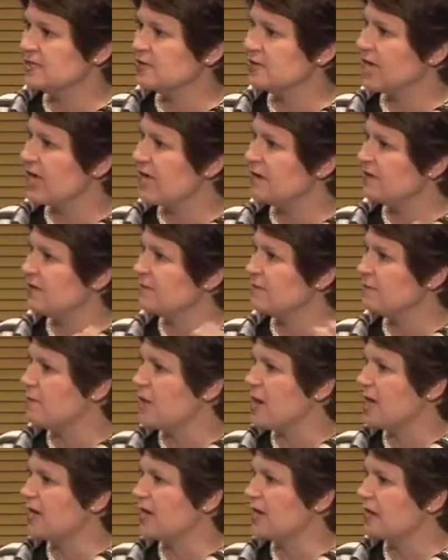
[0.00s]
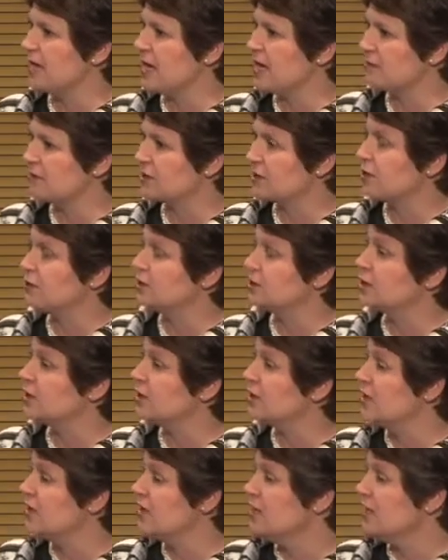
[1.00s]
catering for mining and agriculture
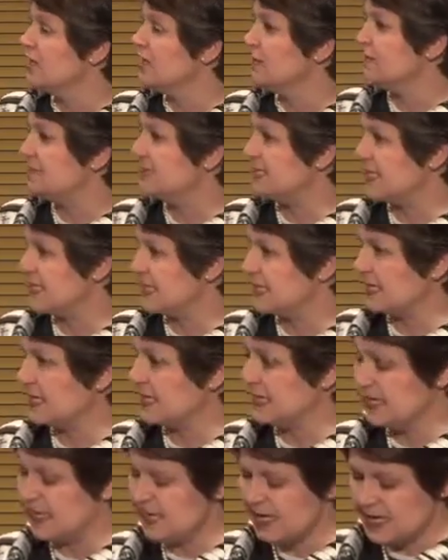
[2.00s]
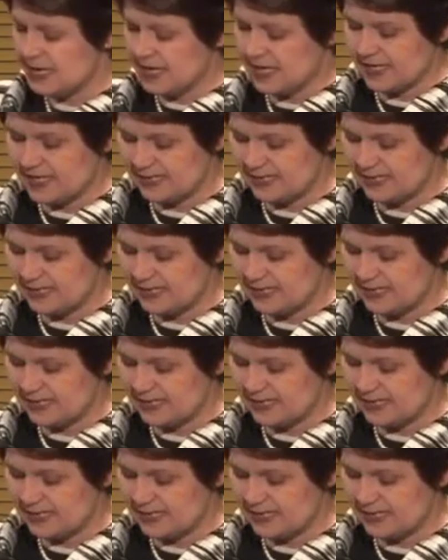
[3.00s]
in particular, is